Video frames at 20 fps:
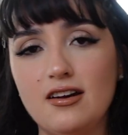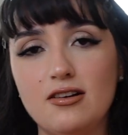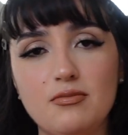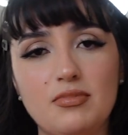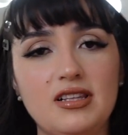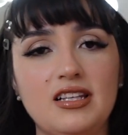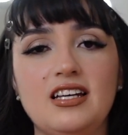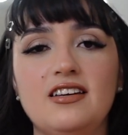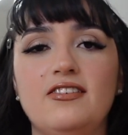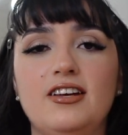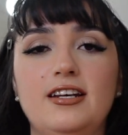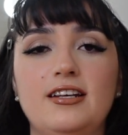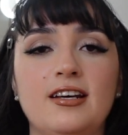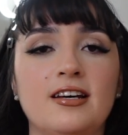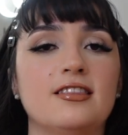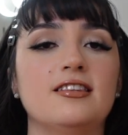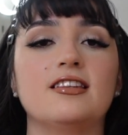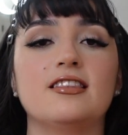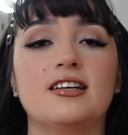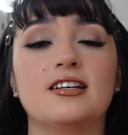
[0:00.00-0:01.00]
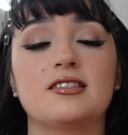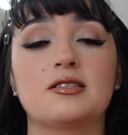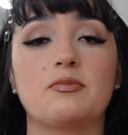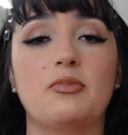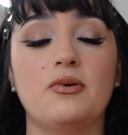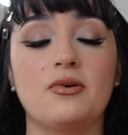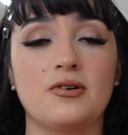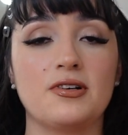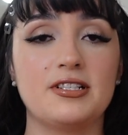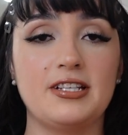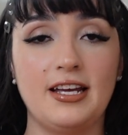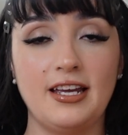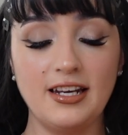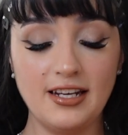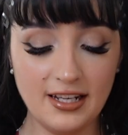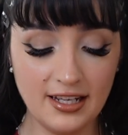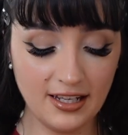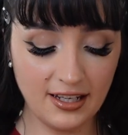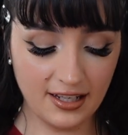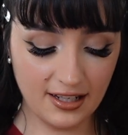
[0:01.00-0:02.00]
don't believe in nothing that's pore
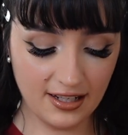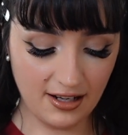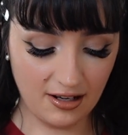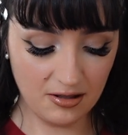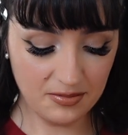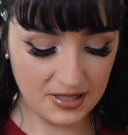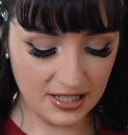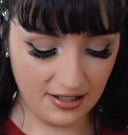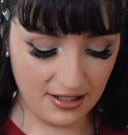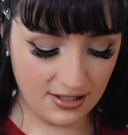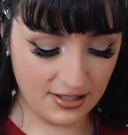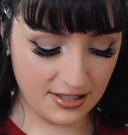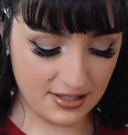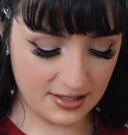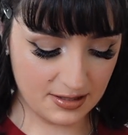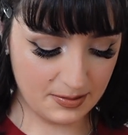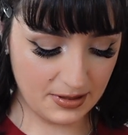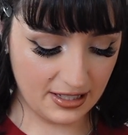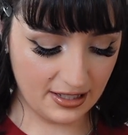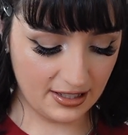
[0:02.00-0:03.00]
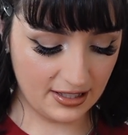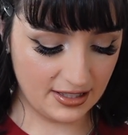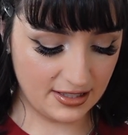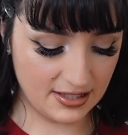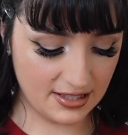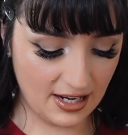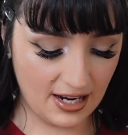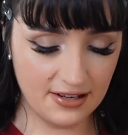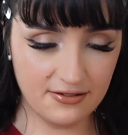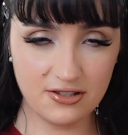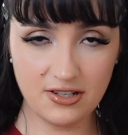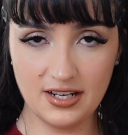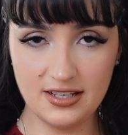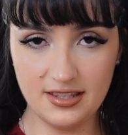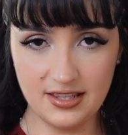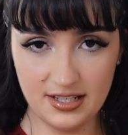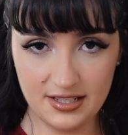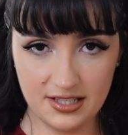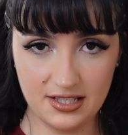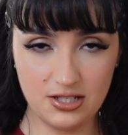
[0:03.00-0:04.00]
tightening, I'll be honest, because I've tried
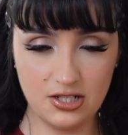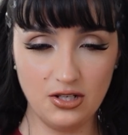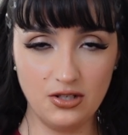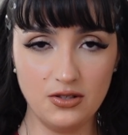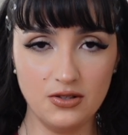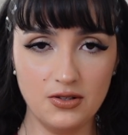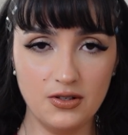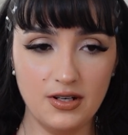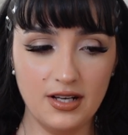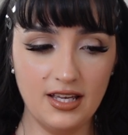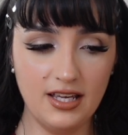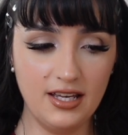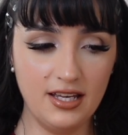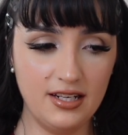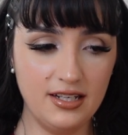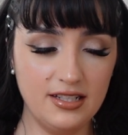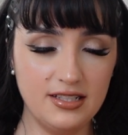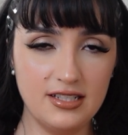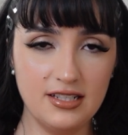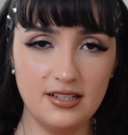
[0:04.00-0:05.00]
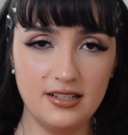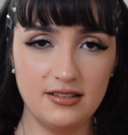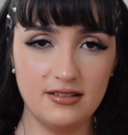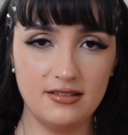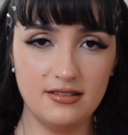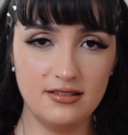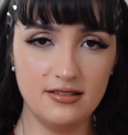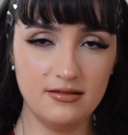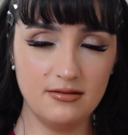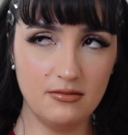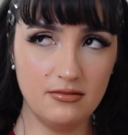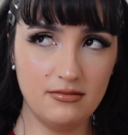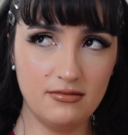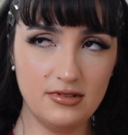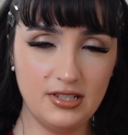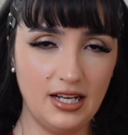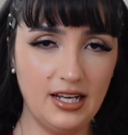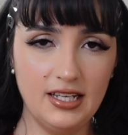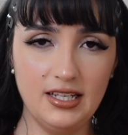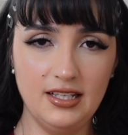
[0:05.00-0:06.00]
this too and it didn't
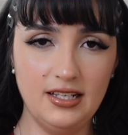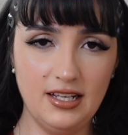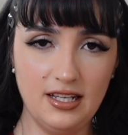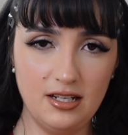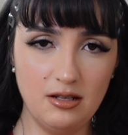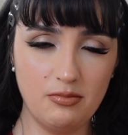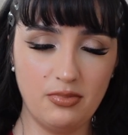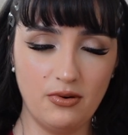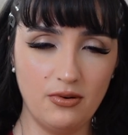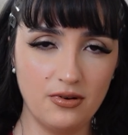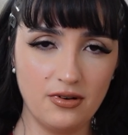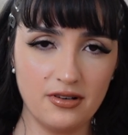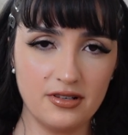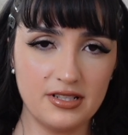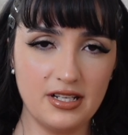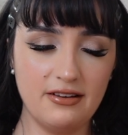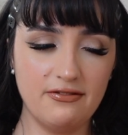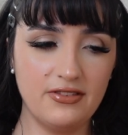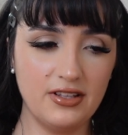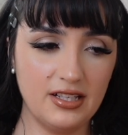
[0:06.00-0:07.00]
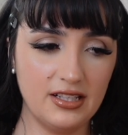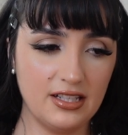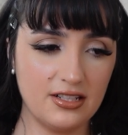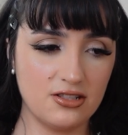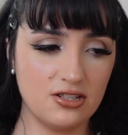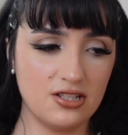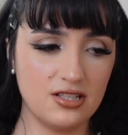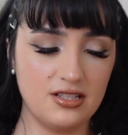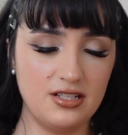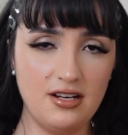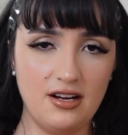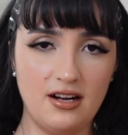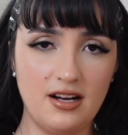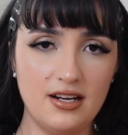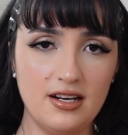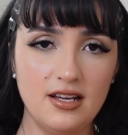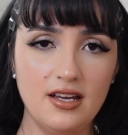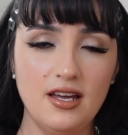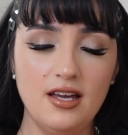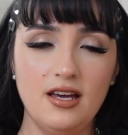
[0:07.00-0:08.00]
tighten any pores. I feel like that's just
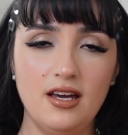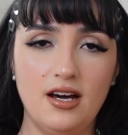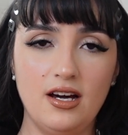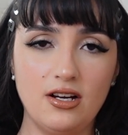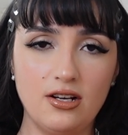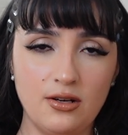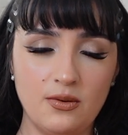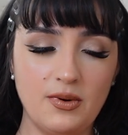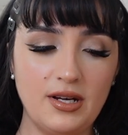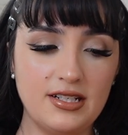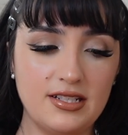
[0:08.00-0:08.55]
not a good way